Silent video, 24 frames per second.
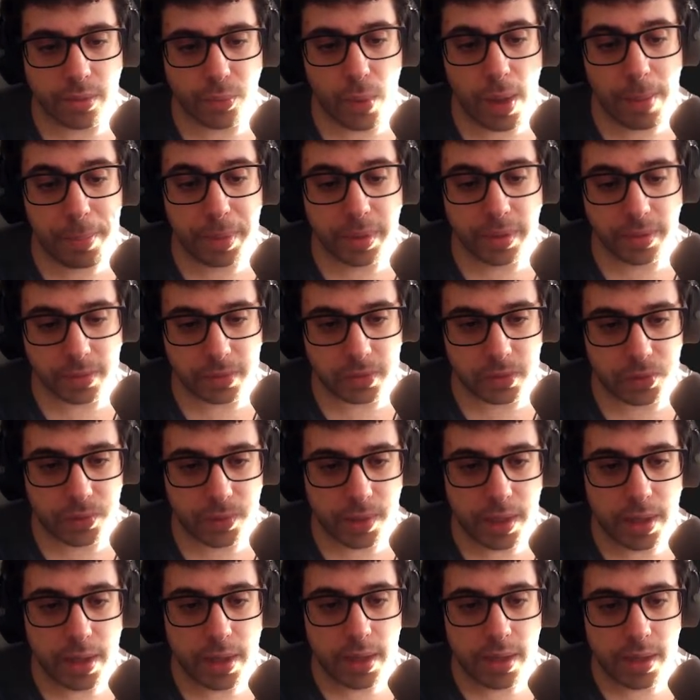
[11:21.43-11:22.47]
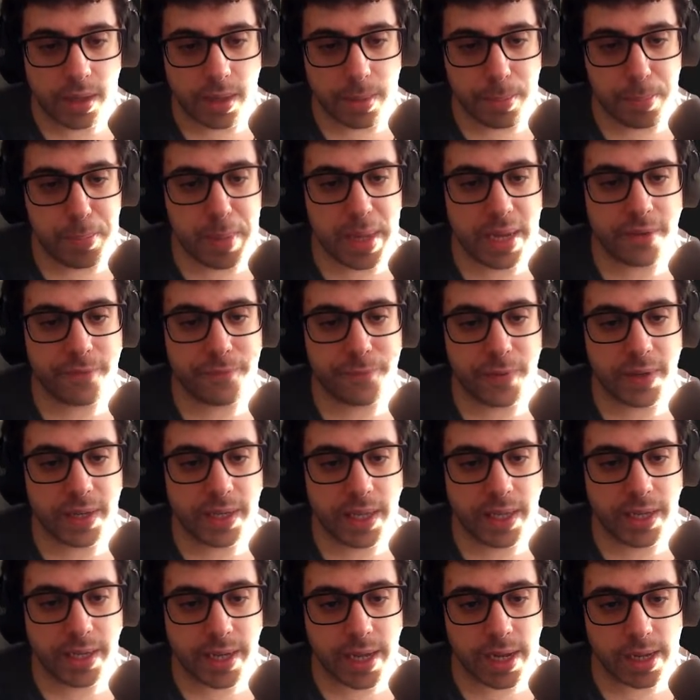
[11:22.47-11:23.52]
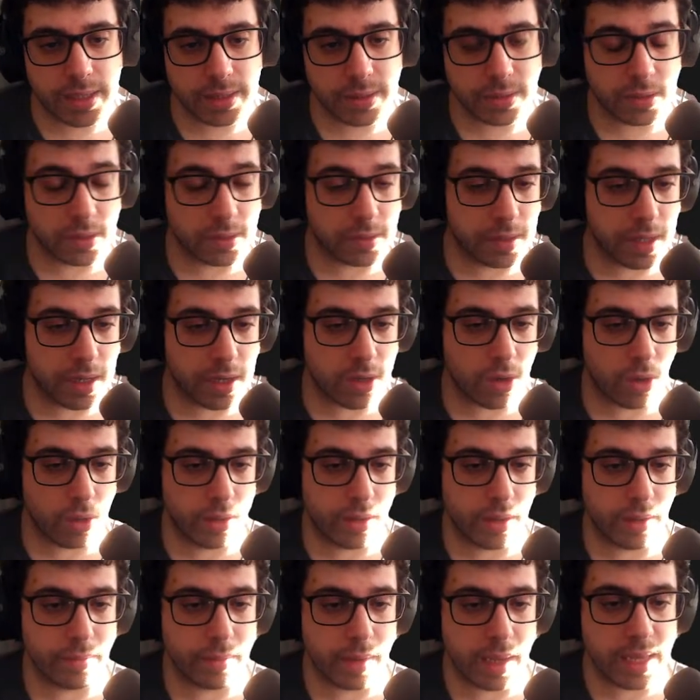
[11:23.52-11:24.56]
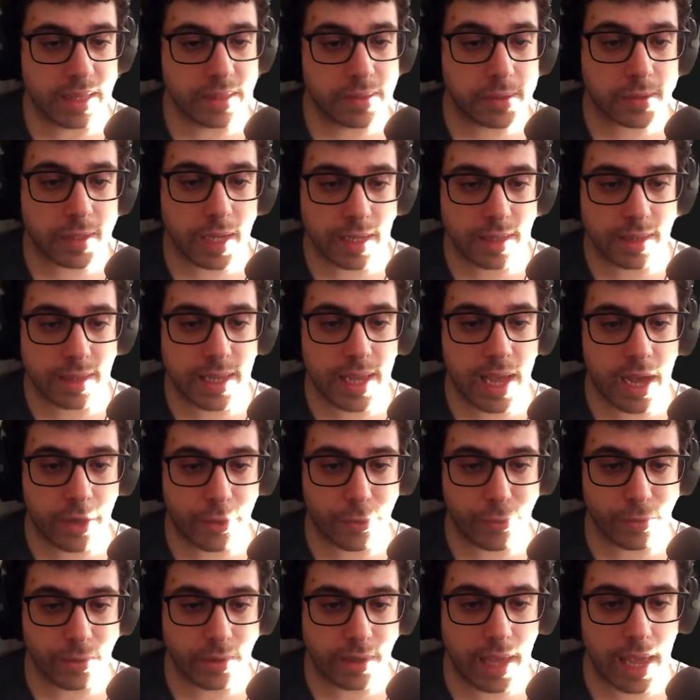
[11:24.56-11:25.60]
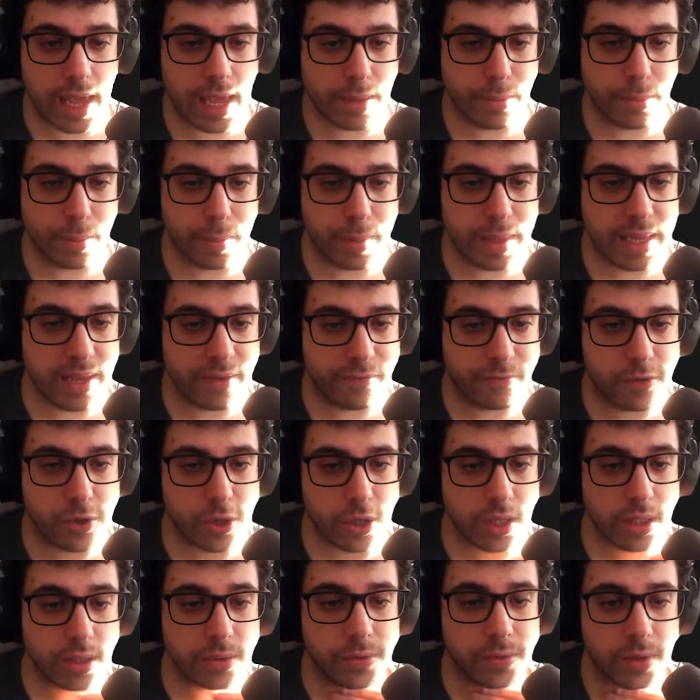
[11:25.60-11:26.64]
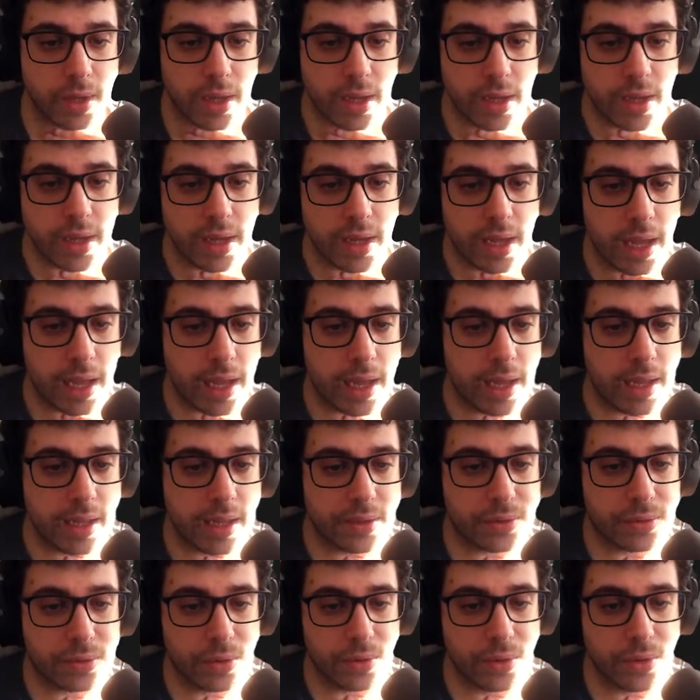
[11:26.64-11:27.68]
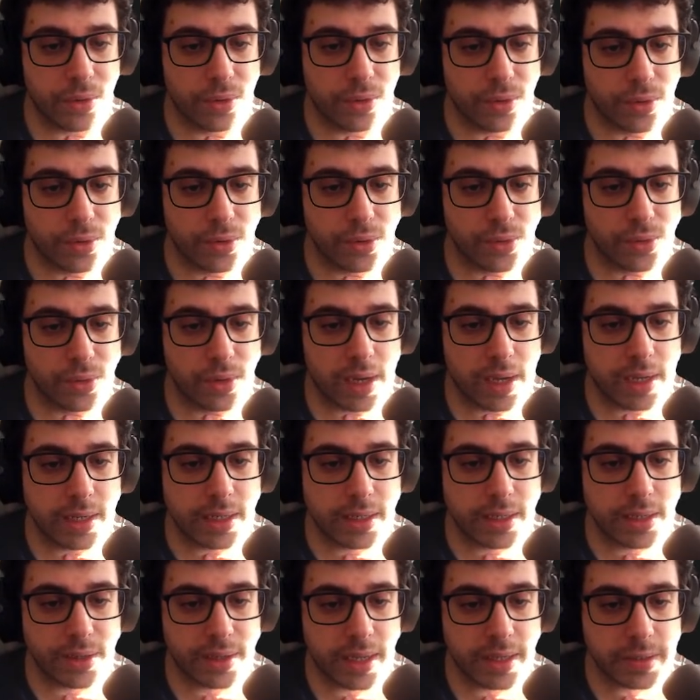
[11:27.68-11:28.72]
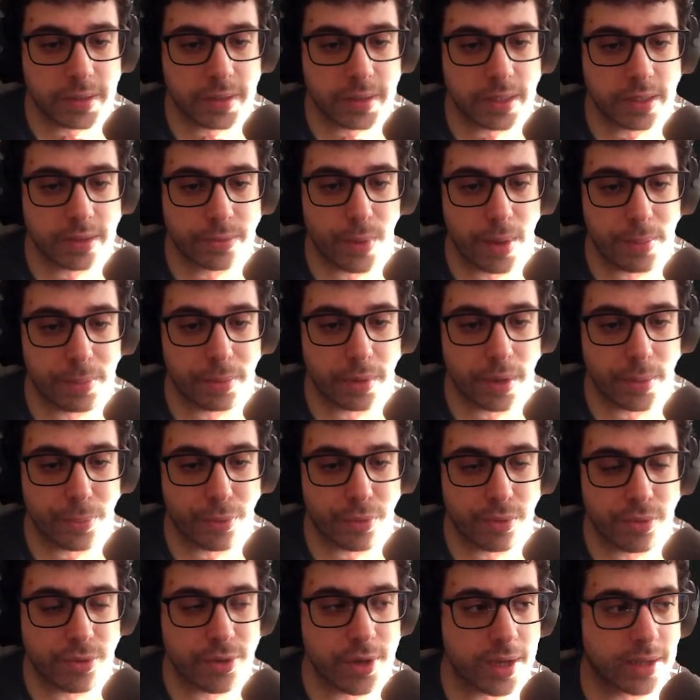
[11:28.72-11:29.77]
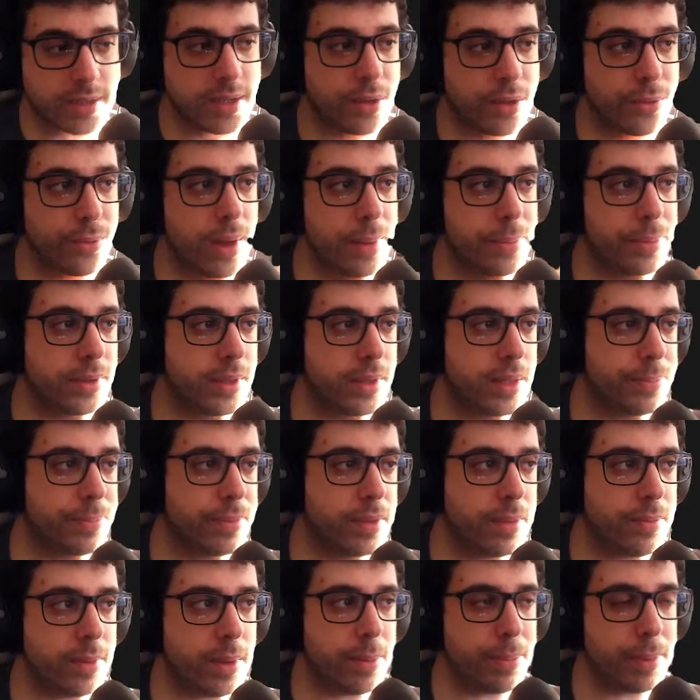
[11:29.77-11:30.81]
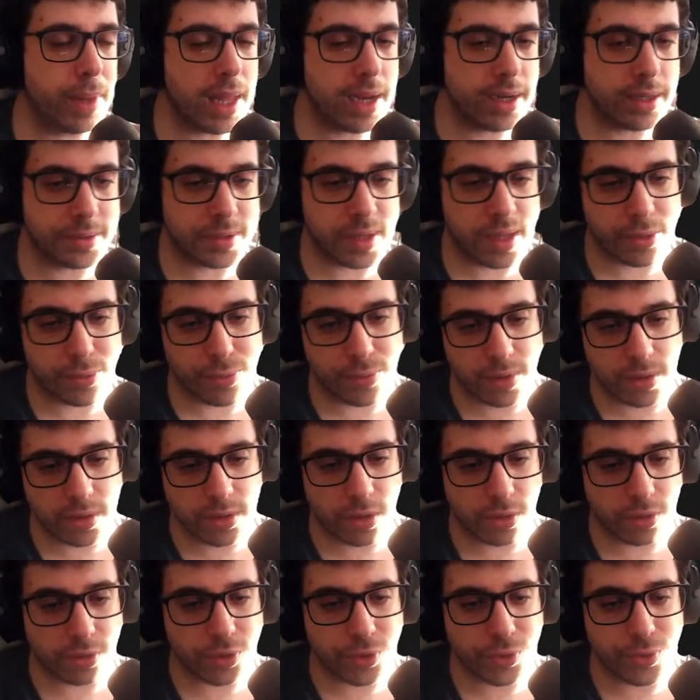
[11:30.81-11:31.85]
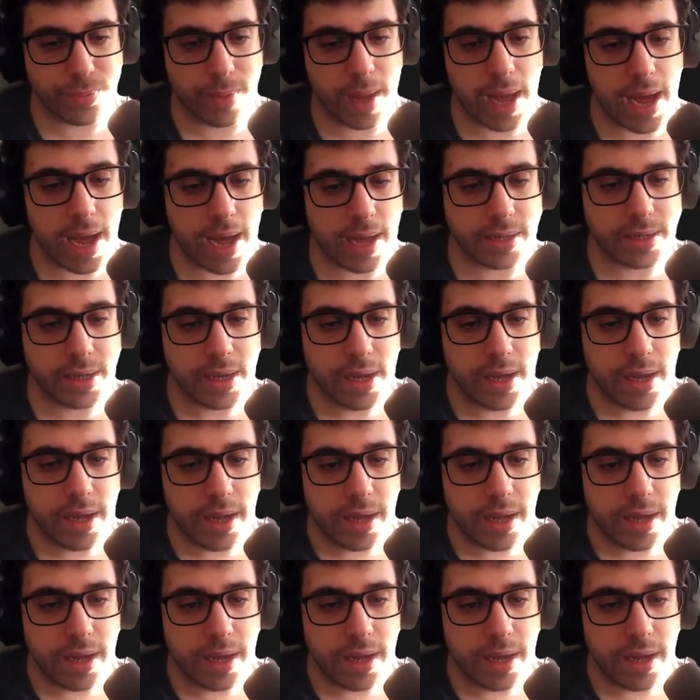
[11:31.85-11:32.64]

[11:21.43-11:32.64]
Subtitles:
weapons, the big fucking guns as they call them inside the actual game, BFGs. So I need a hit scan weapon, a projectile weapon. The plan is actually not too bad.